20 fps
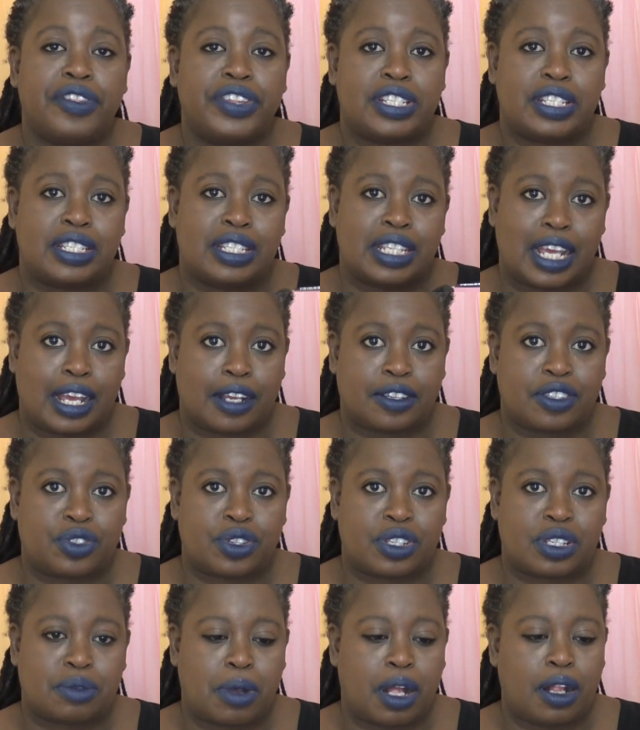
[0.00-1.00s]
This is the
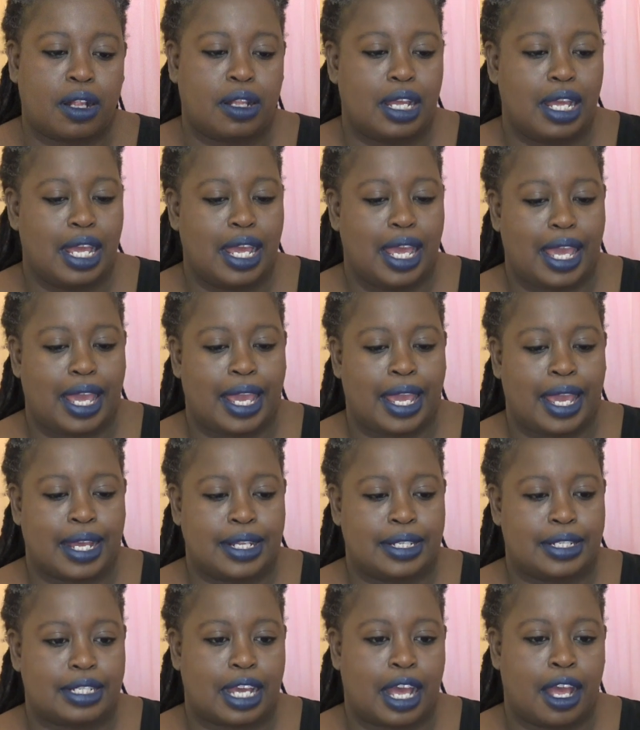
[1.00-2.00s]
extra small,
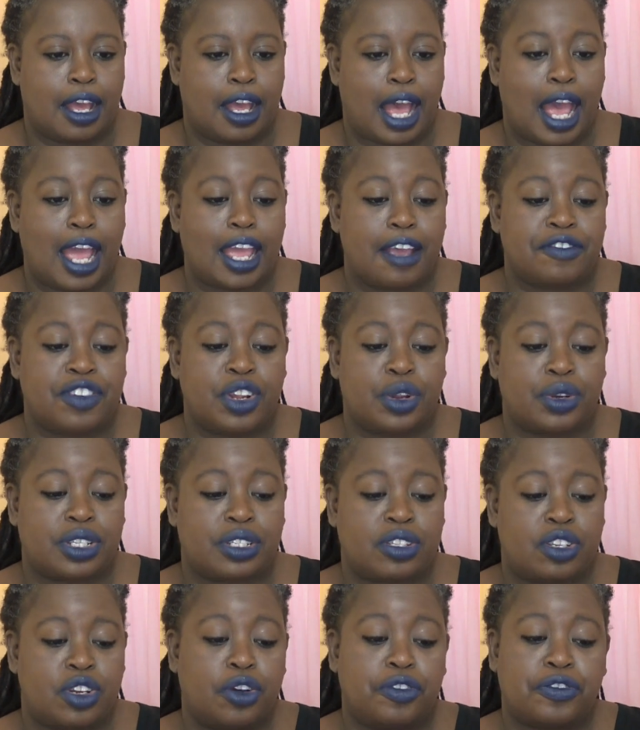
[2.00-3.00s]
and I have
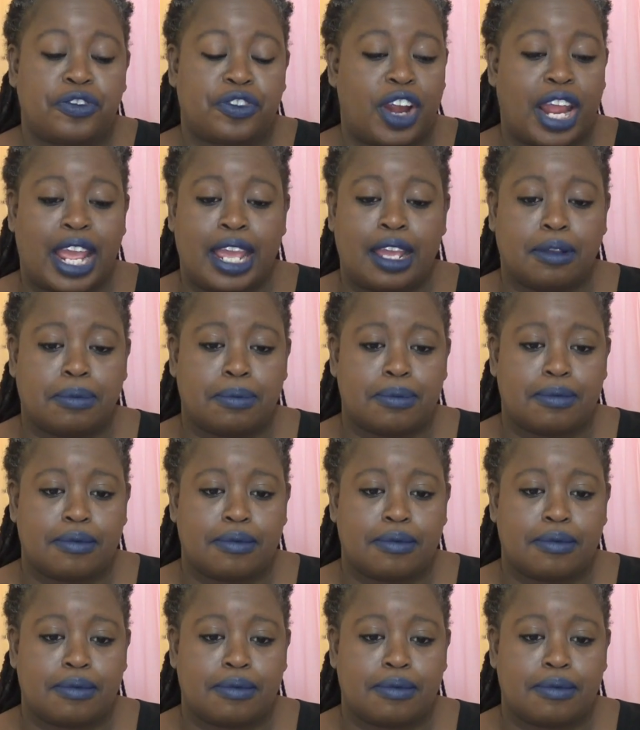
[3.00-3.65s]
noticed no fraying.